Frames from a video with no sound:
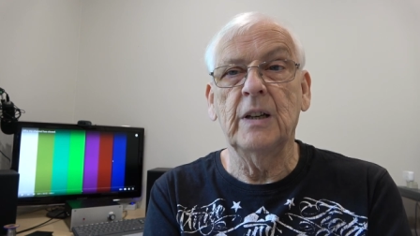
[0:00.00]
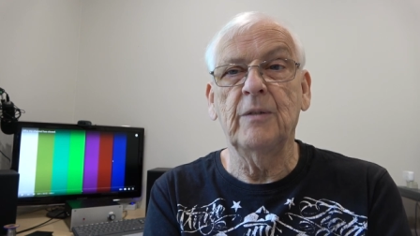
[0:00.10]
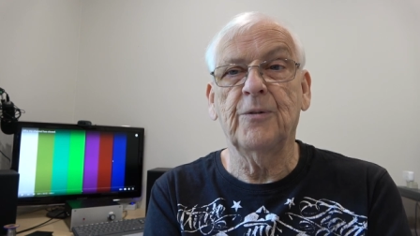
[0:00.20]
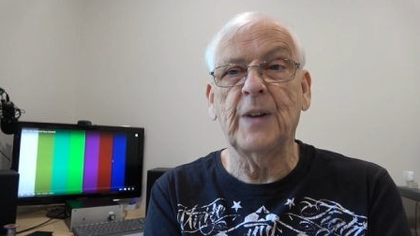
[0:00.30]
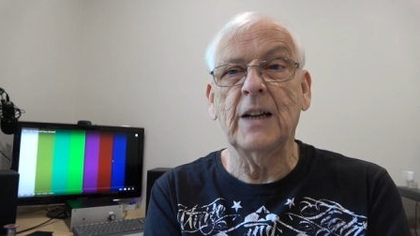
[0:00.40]

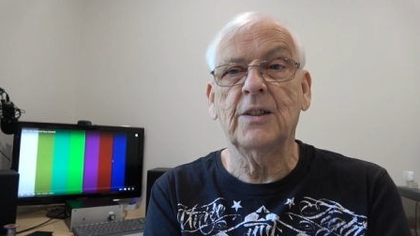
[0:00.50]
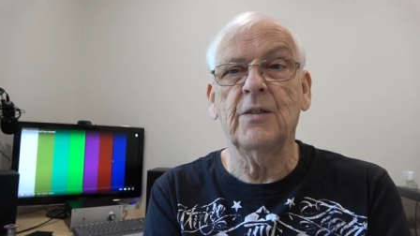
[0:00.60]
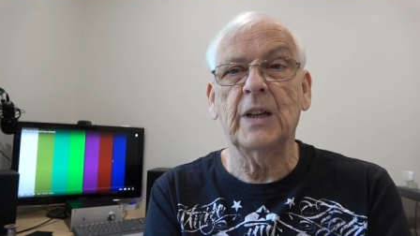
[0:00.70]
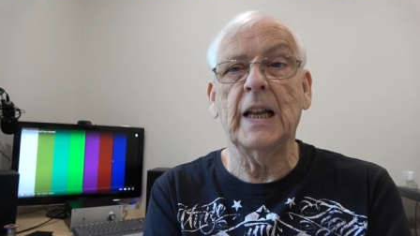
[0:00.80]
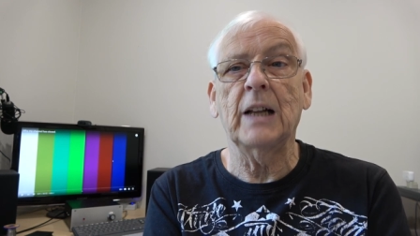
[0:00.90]
In
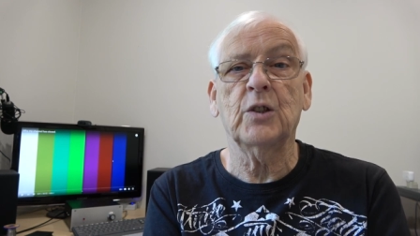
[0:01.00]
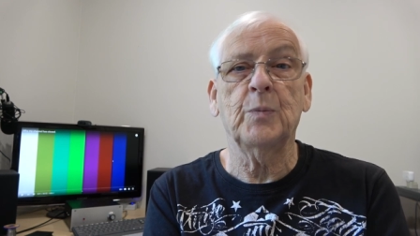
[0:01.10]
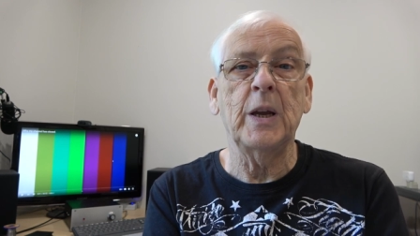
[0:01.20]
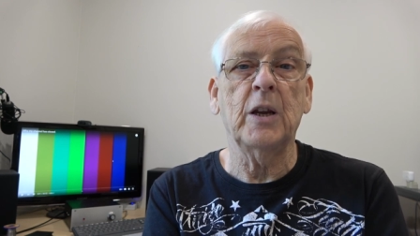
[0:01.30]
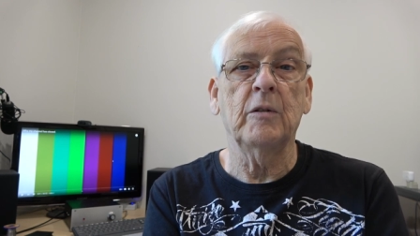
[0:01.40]
fact, the
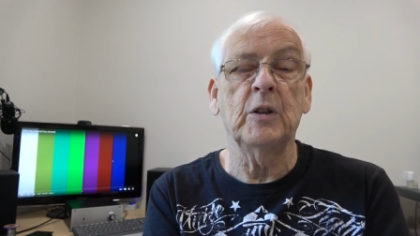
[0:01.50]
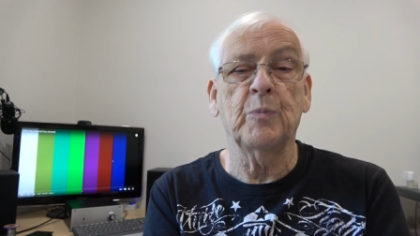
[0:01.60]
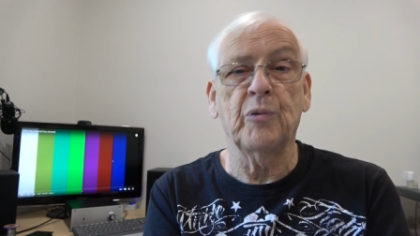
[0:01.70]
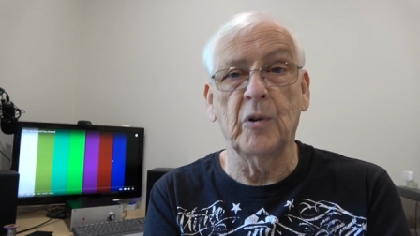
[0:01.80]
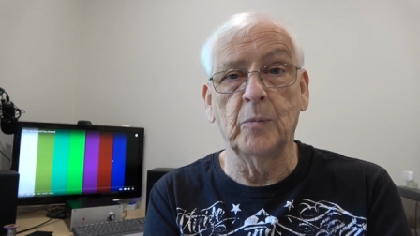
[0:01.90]
loudspeaker is
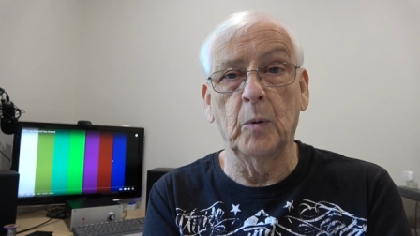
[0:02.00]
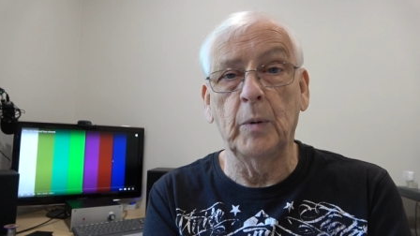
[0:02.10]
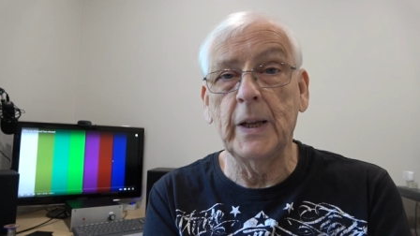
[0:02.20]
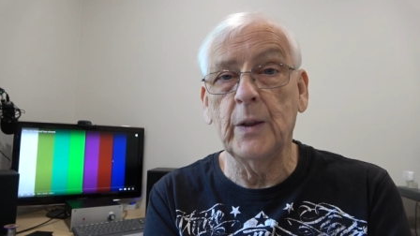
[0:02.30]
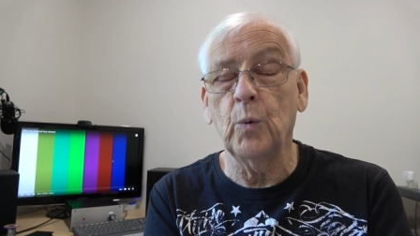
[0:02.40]

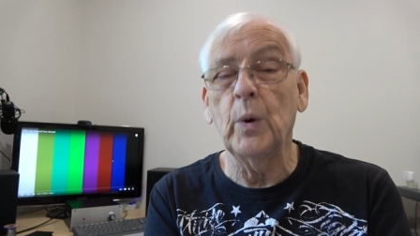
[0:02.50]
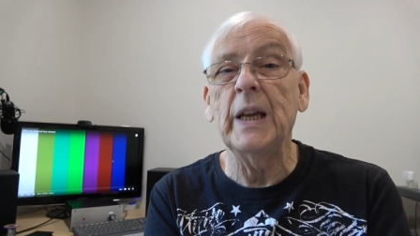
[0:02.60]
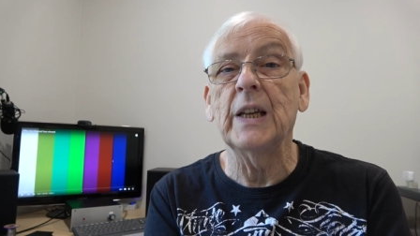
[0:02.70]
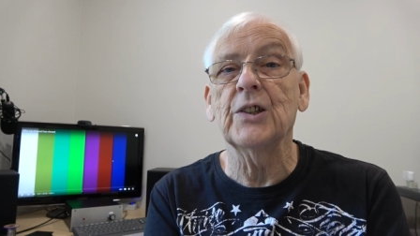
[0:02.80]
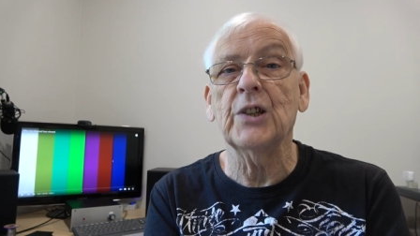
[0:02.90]
probably the
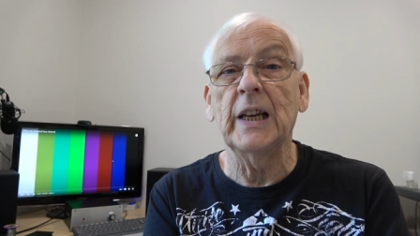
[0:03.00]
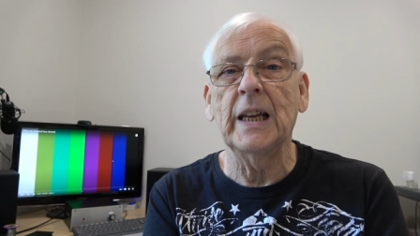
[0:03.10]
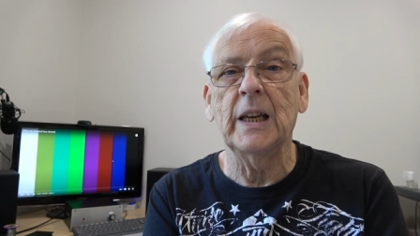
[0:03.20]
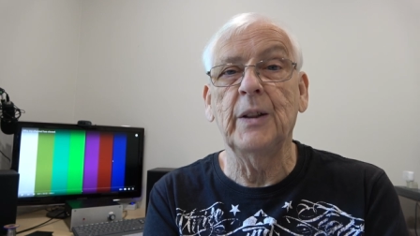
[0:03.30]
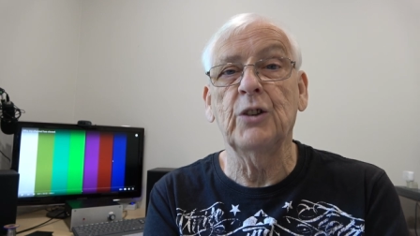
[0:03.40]
weakest
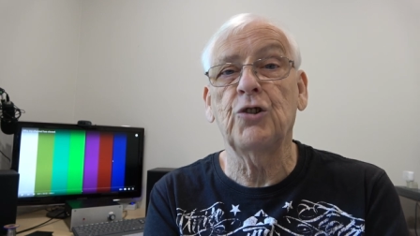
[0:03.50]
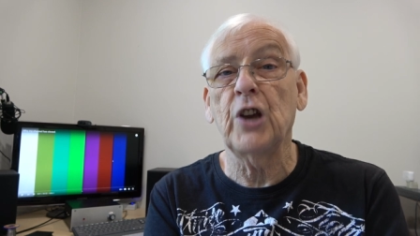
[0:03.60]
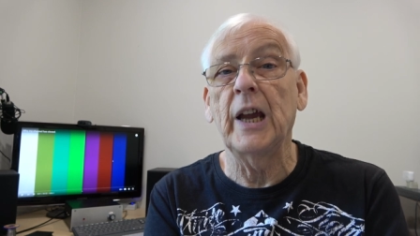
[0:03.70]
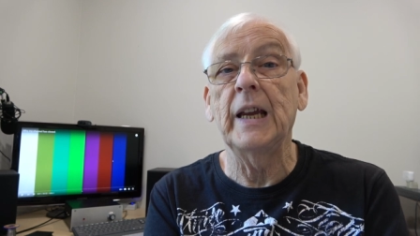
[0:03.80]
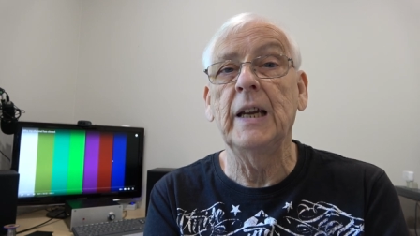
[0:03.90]
link in the
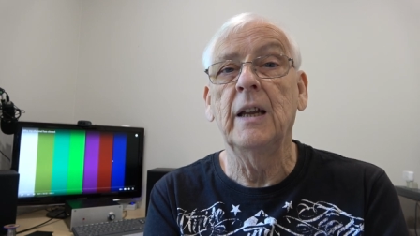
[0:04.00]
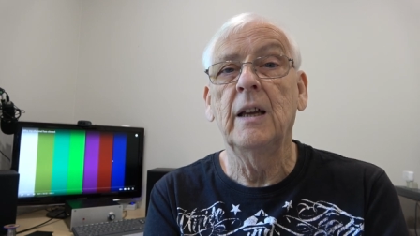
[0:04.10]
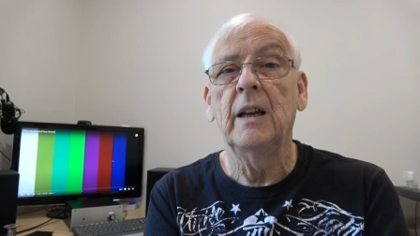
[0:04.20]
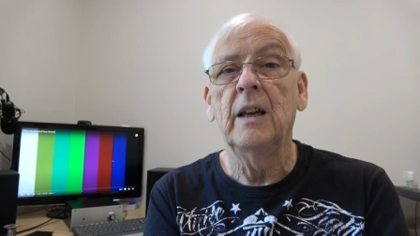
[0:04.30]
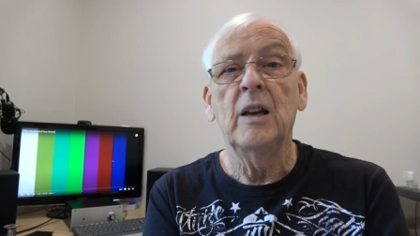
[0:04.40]
chain,
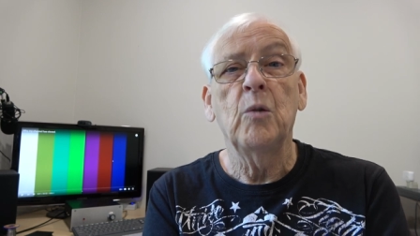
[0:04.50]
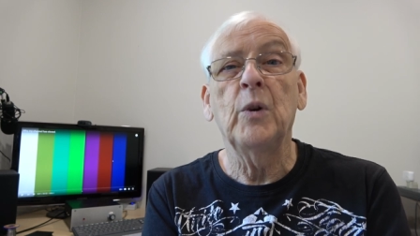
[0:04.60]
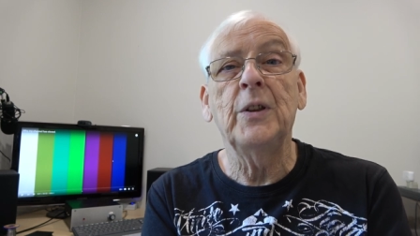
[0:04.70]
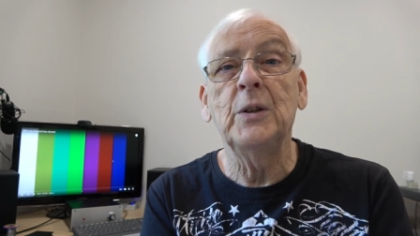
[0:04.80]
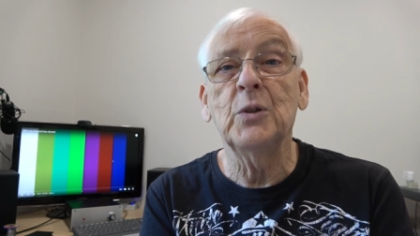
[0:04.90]

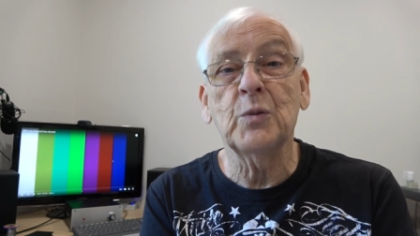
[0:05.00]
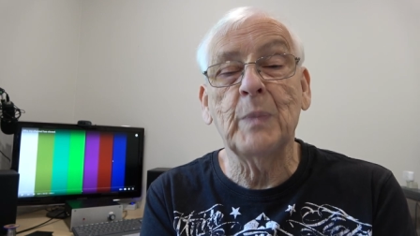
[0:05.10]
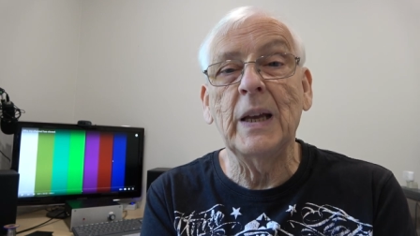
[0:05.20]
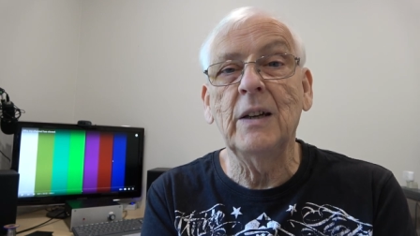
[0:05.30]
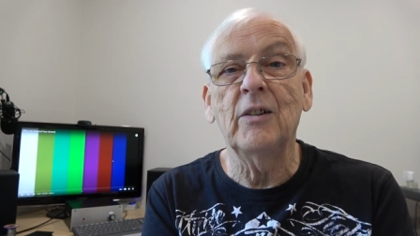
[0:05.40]
whether you
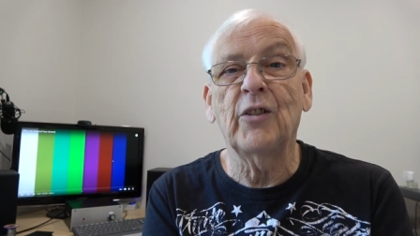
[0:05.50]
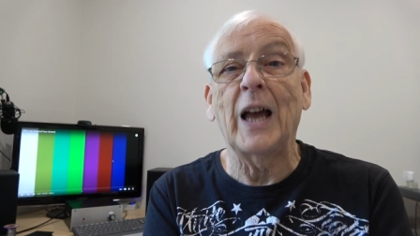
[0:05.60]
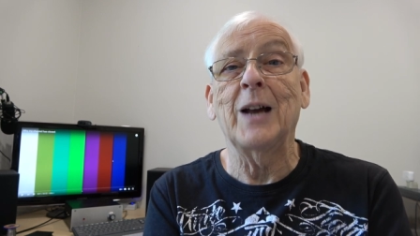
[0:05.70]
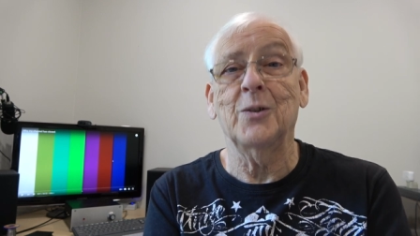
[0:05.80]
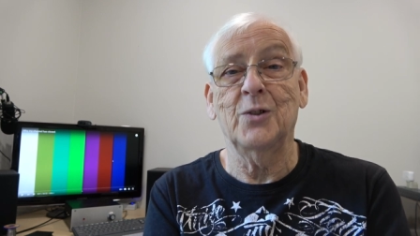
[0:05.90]
spend
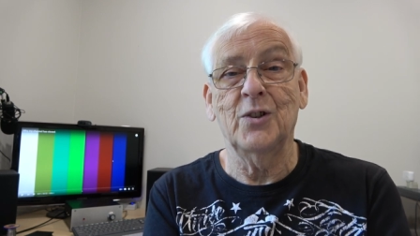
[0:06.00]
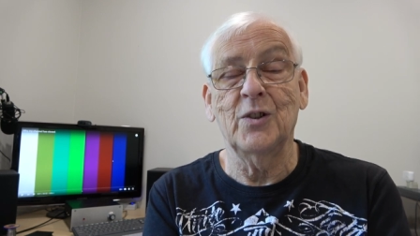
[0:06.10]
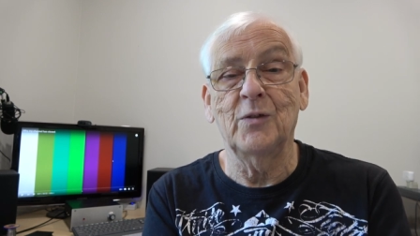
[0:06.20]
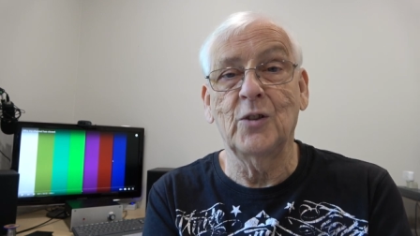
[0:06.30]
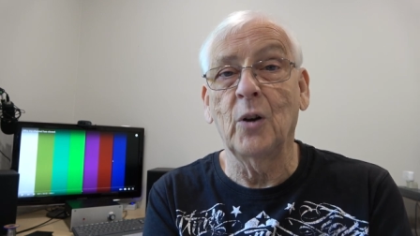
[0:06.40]
thousands
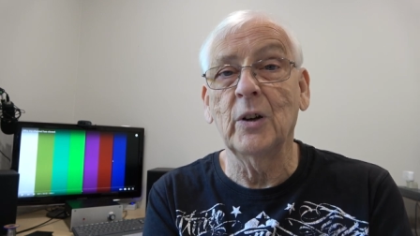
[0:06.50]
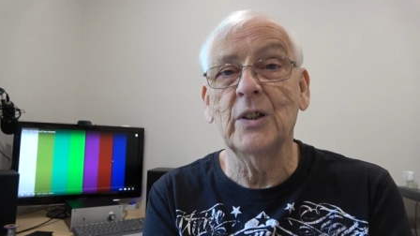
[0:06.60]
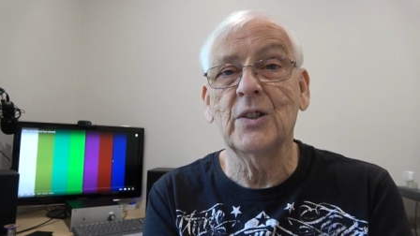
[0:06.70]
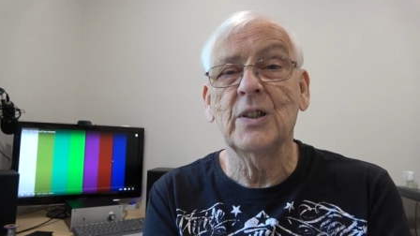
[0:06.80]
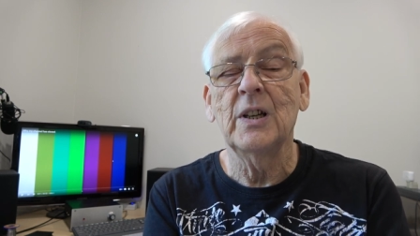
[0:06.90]
of
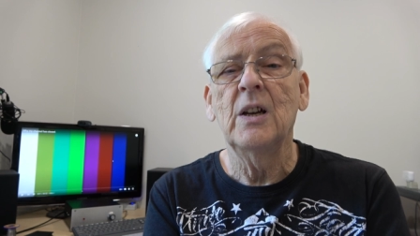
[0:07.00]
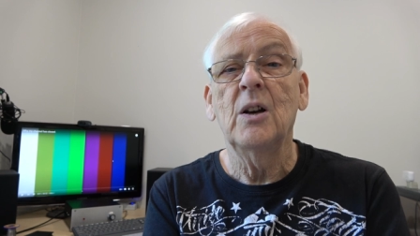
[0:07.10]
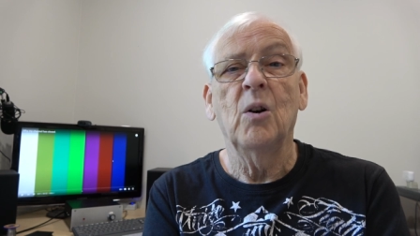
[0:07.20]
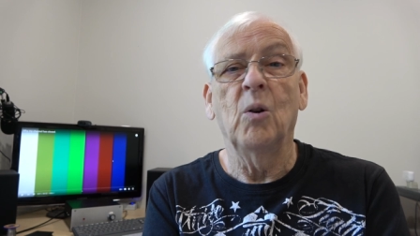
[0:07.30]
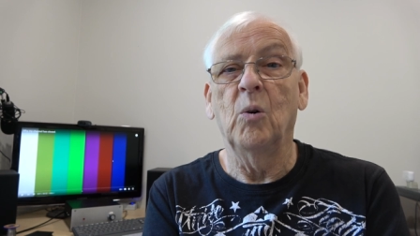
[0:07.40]
dollars
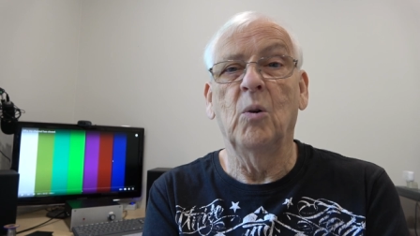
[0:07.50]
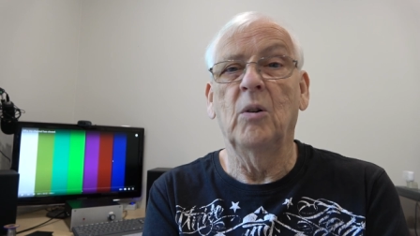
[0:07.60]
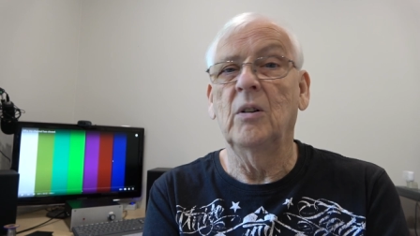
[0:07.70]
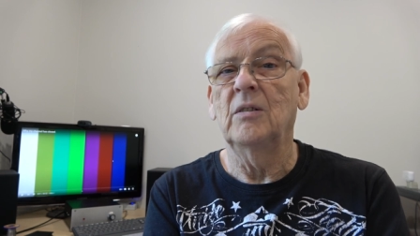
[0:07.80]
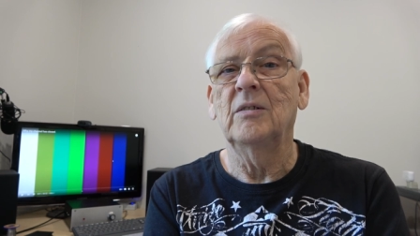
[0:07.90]
or,